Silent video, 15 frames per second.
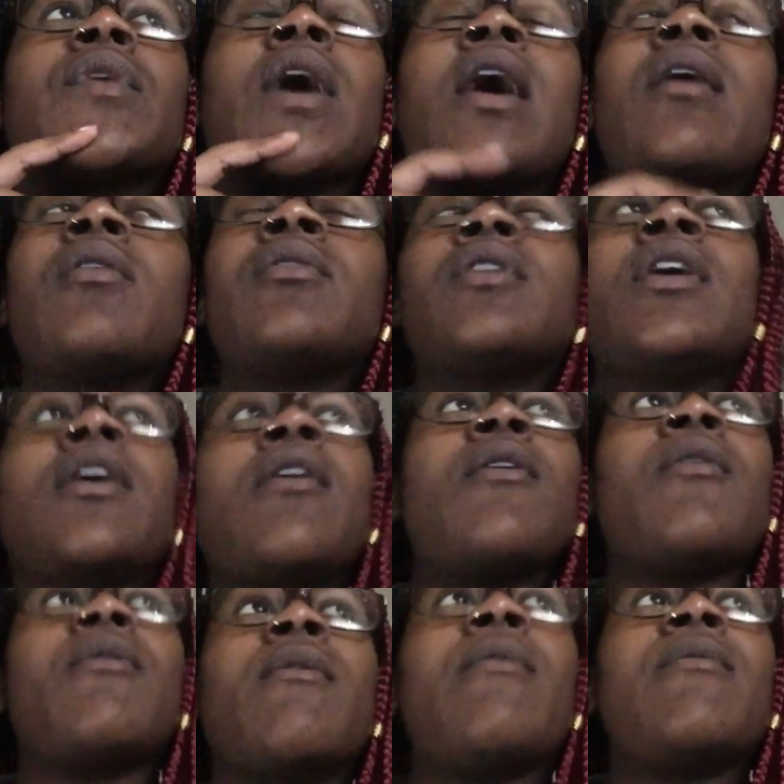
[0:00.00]
I don't
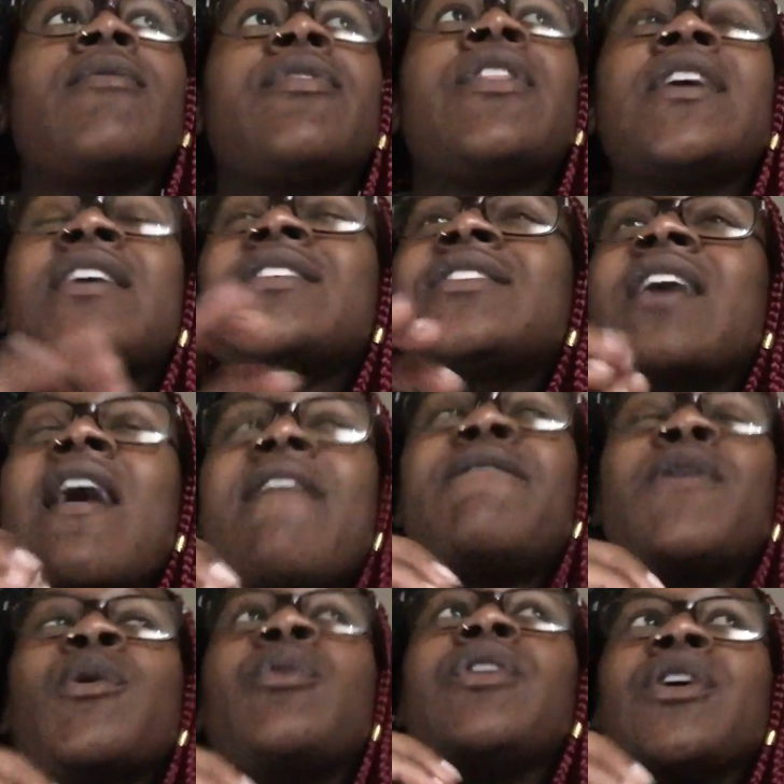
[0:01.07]
know. This I
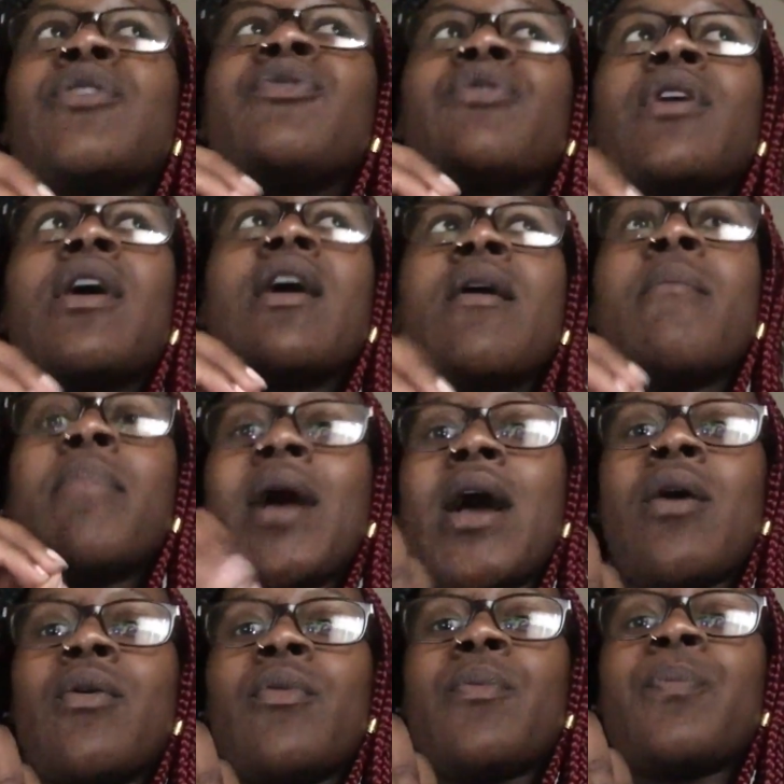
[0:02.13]
feel different
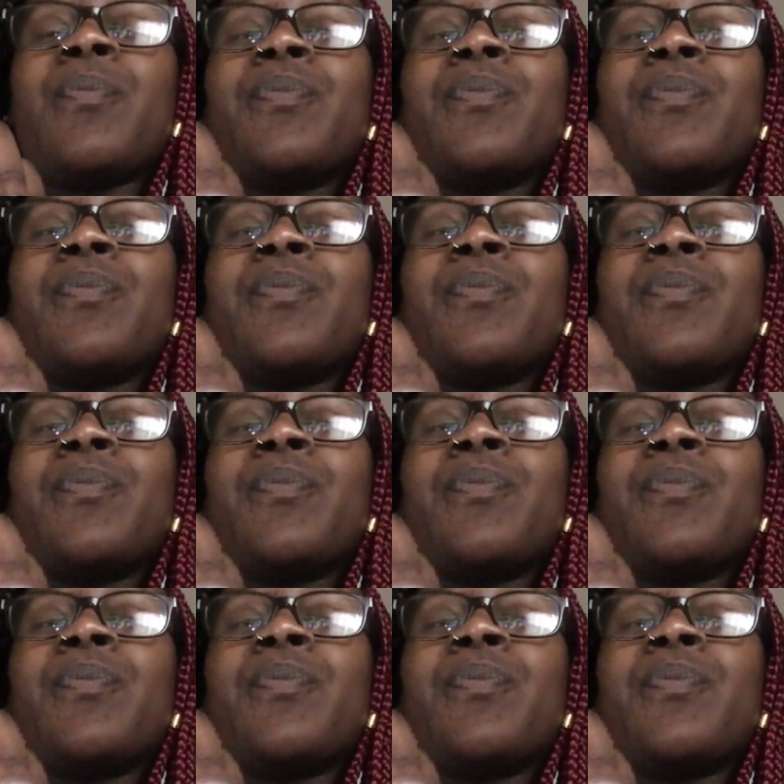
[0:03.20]
about.